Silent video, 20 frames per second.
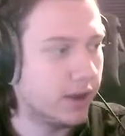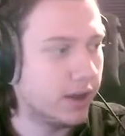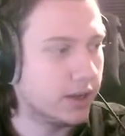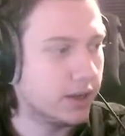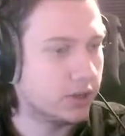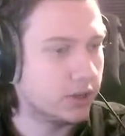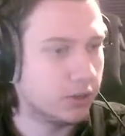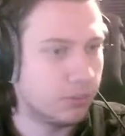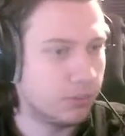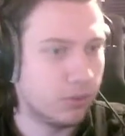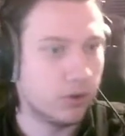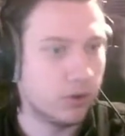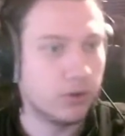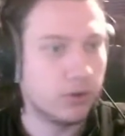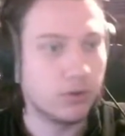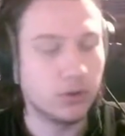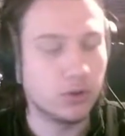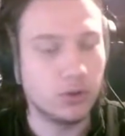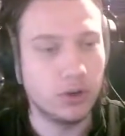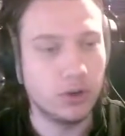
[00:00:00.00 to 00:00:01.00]
support
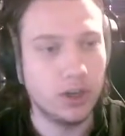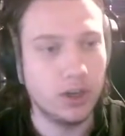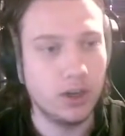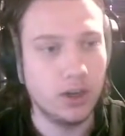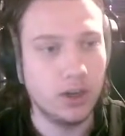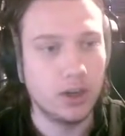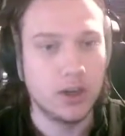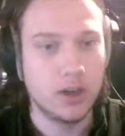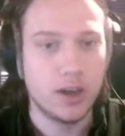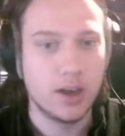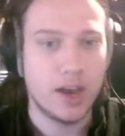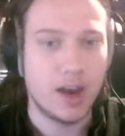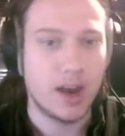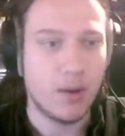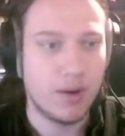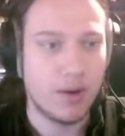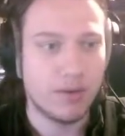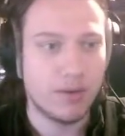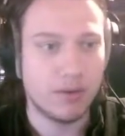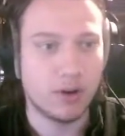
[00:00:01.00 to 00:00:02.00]
for 2D.
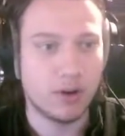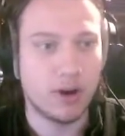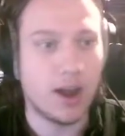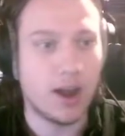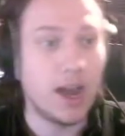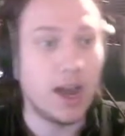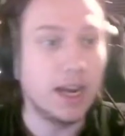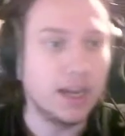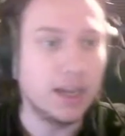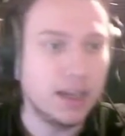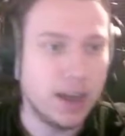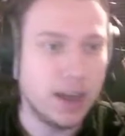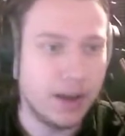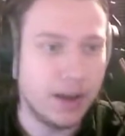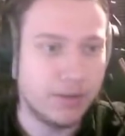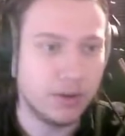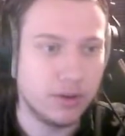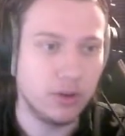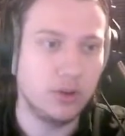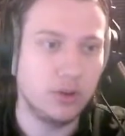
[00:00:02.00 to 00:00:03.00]
However, I
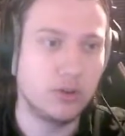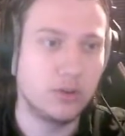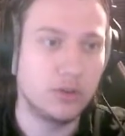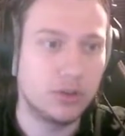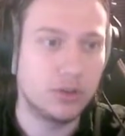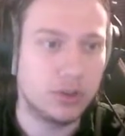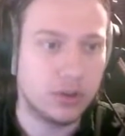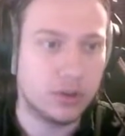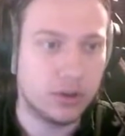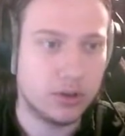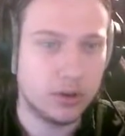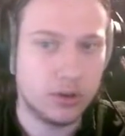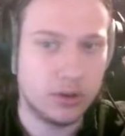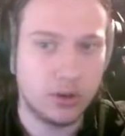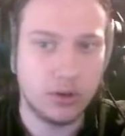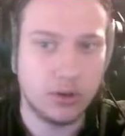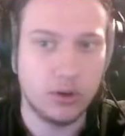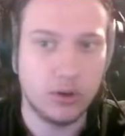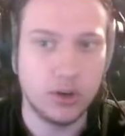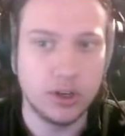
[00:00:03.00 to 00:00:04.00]
haven't used
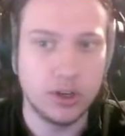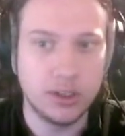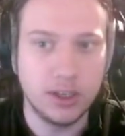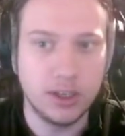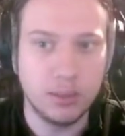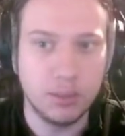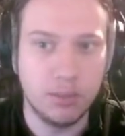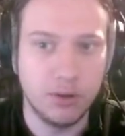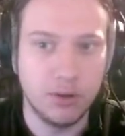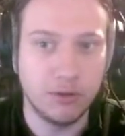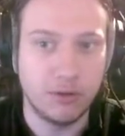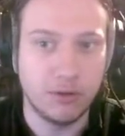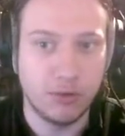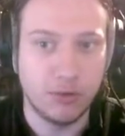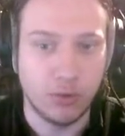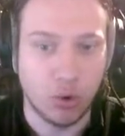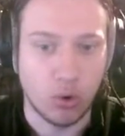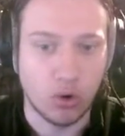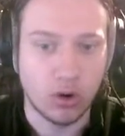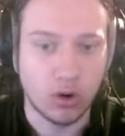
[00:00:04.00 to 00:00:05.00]
Unity
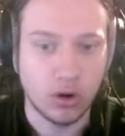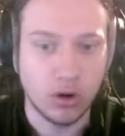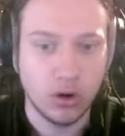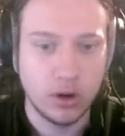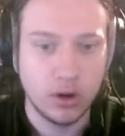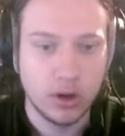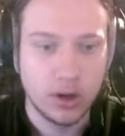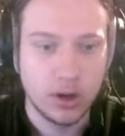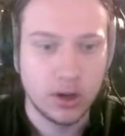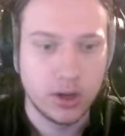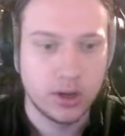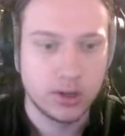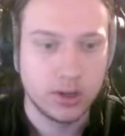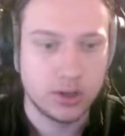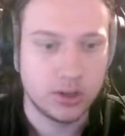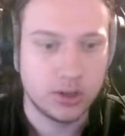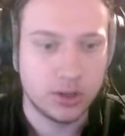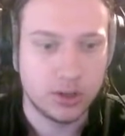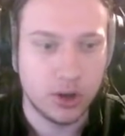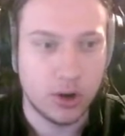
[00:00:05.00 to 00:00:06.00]
before,
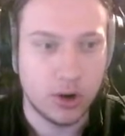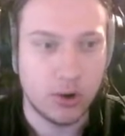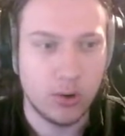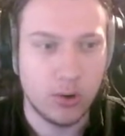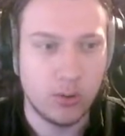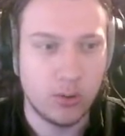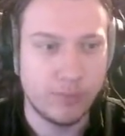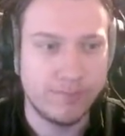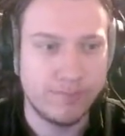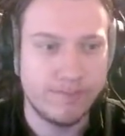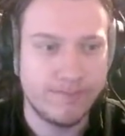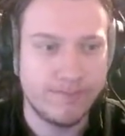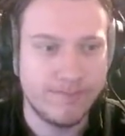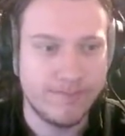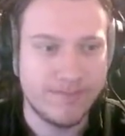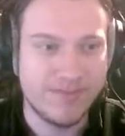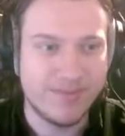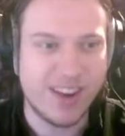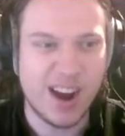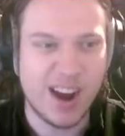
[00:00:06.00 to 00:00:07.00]
so
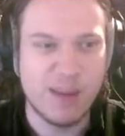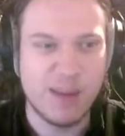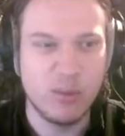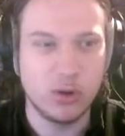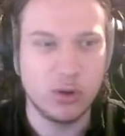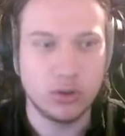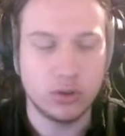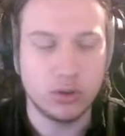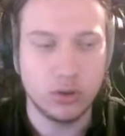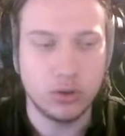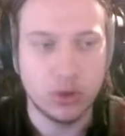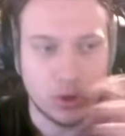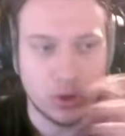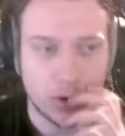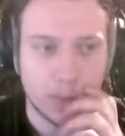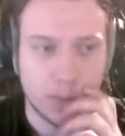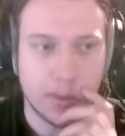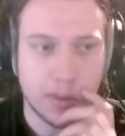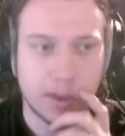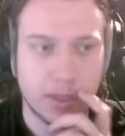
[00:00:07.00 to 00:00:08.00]
I'm not too sure
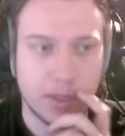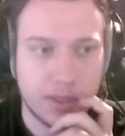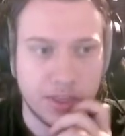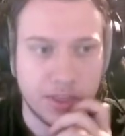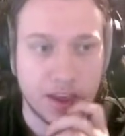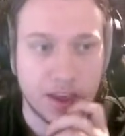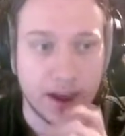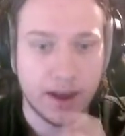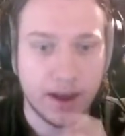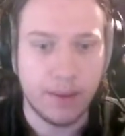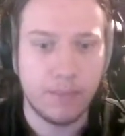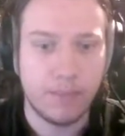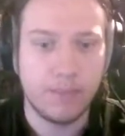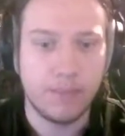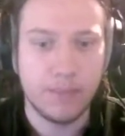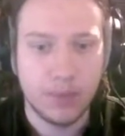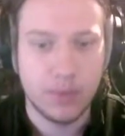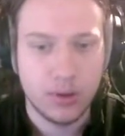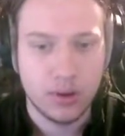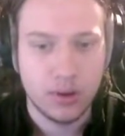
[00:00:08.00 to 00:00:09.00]
about that.
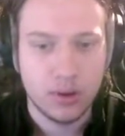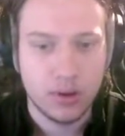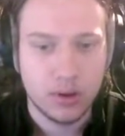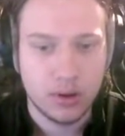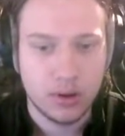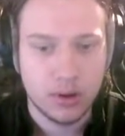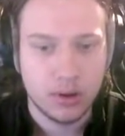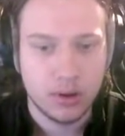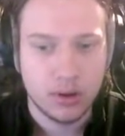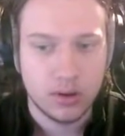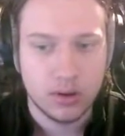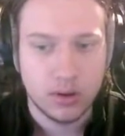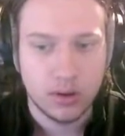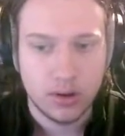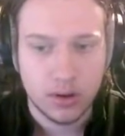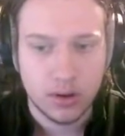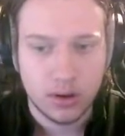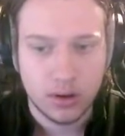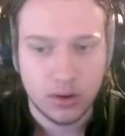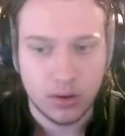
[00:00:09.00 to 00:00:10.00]

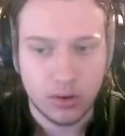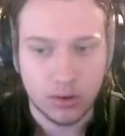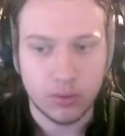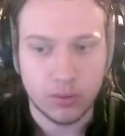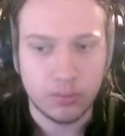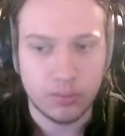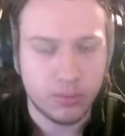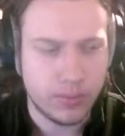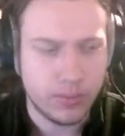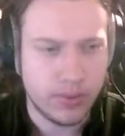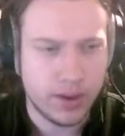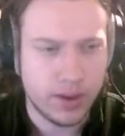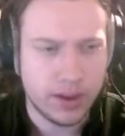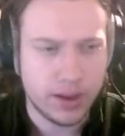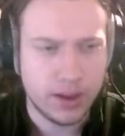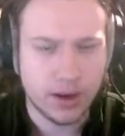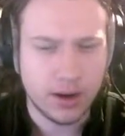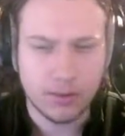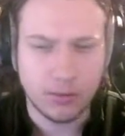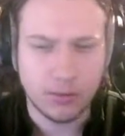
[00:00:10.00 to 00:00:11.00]
Or I
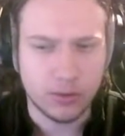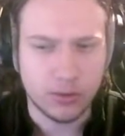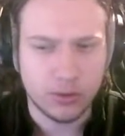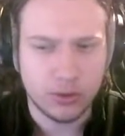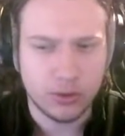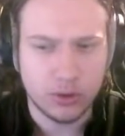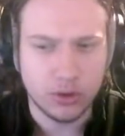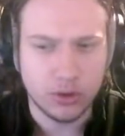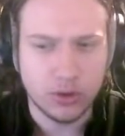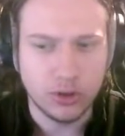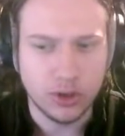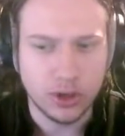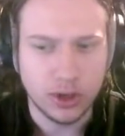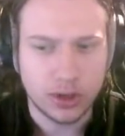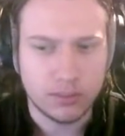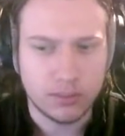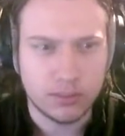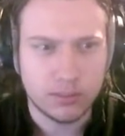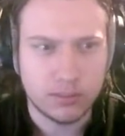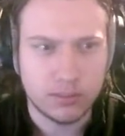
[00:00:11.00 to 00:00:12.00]
think I've used Unity like
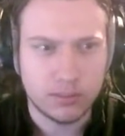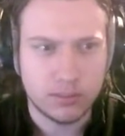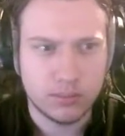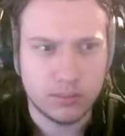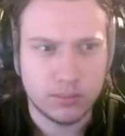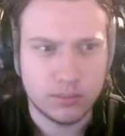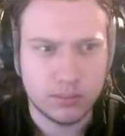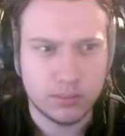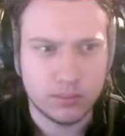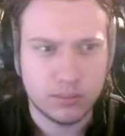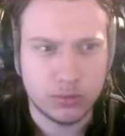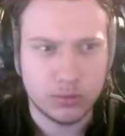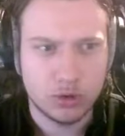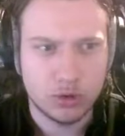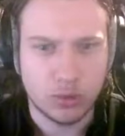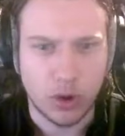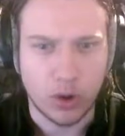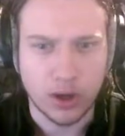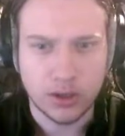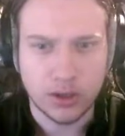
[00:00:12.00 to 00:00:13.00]

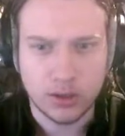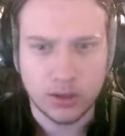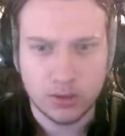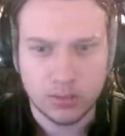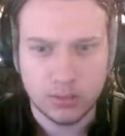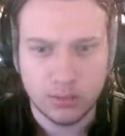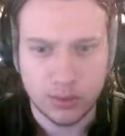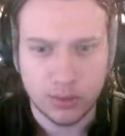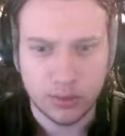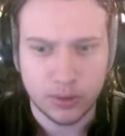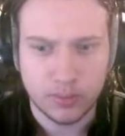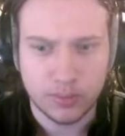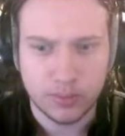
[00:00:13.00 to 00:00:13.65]
twice, but